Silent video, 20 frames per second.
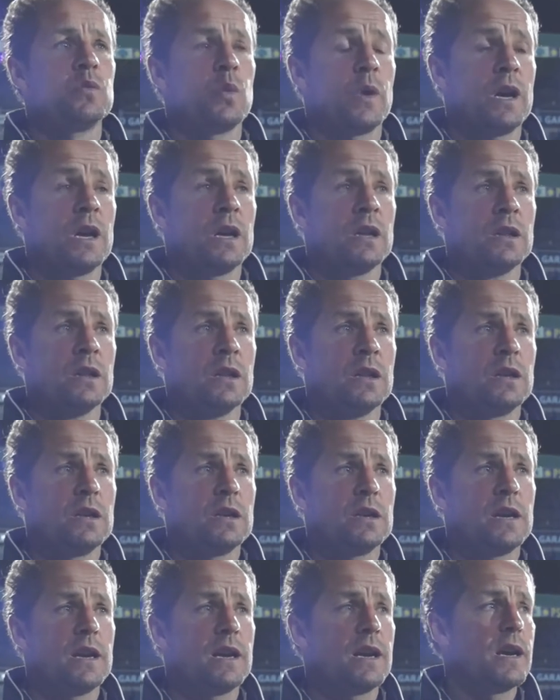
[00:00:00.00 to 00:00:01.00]
well
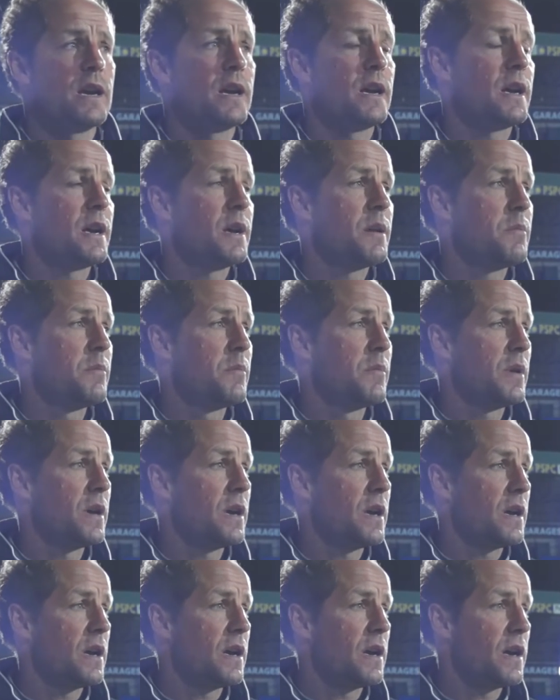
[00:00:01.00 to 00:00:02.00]

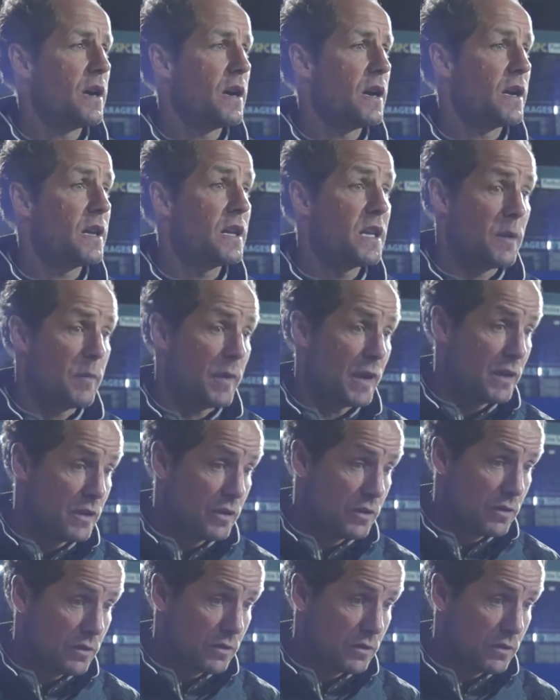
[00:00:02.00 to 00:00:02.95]
and came in